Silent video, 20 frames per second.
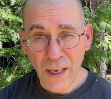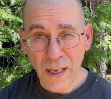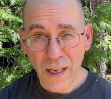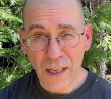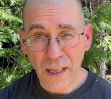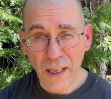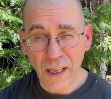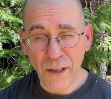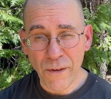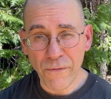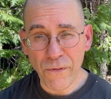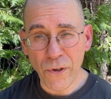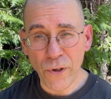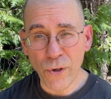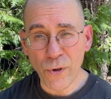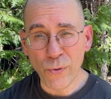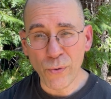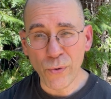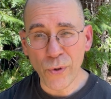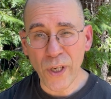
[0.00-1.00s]
If
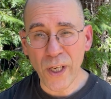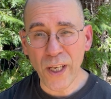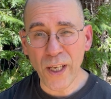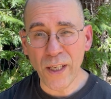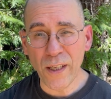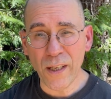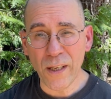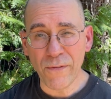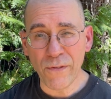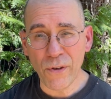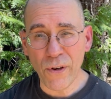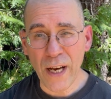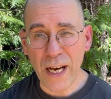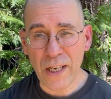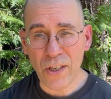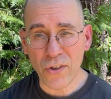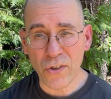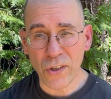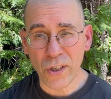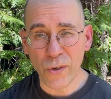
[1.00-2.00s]
you
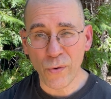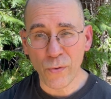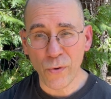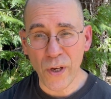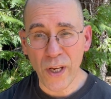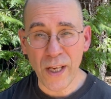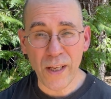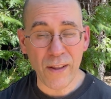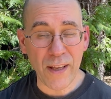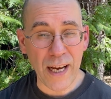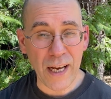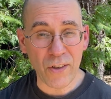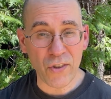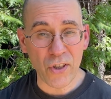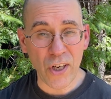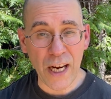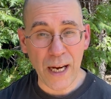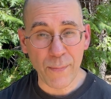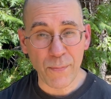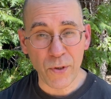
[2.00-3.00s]
actually read that
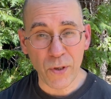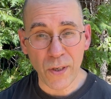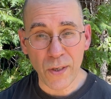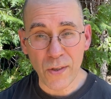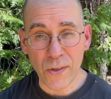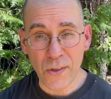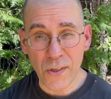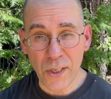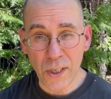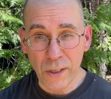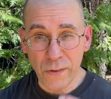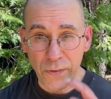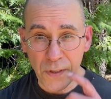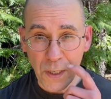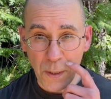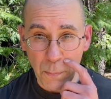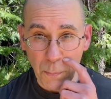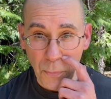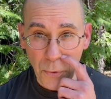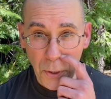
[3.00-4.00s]
chapter in Sylvie
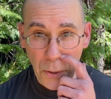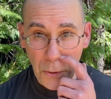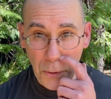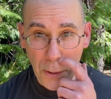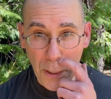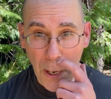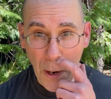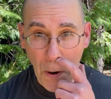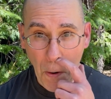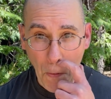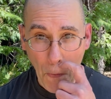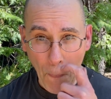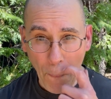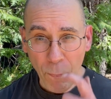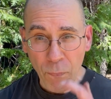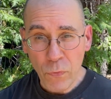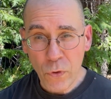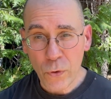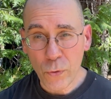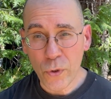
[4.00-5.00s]
and Bruno,
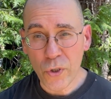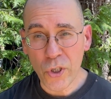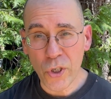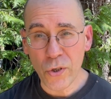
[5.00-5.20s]
which you